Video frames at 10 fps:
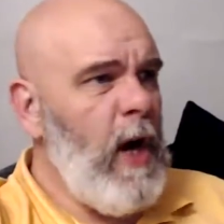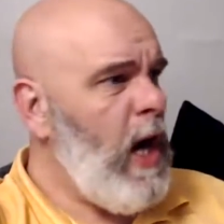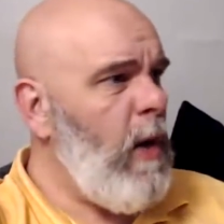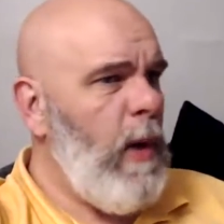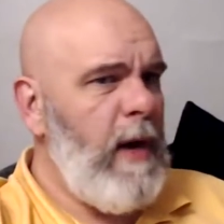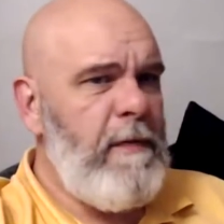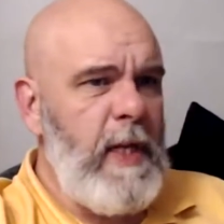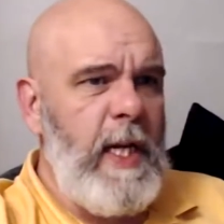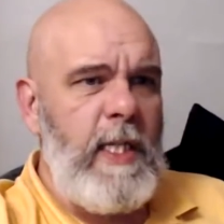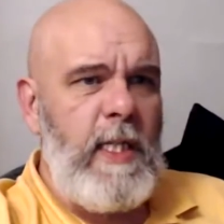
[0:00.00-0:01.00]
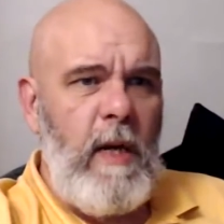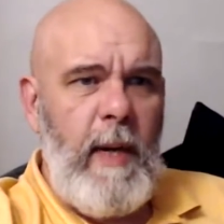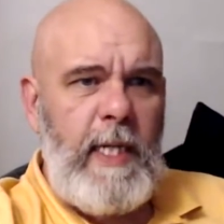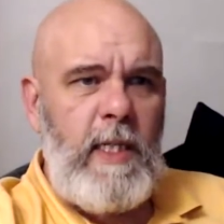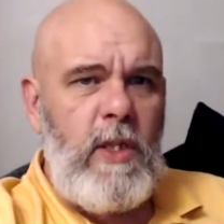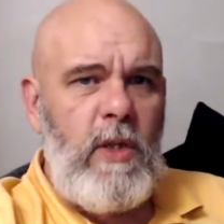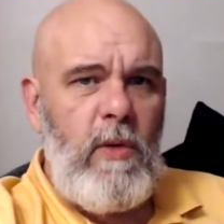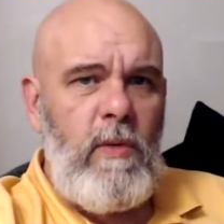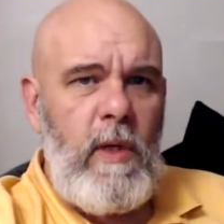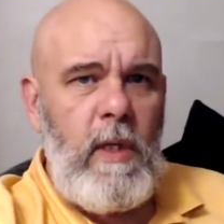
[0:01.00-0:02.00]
Can't wait for the kids to go back to school.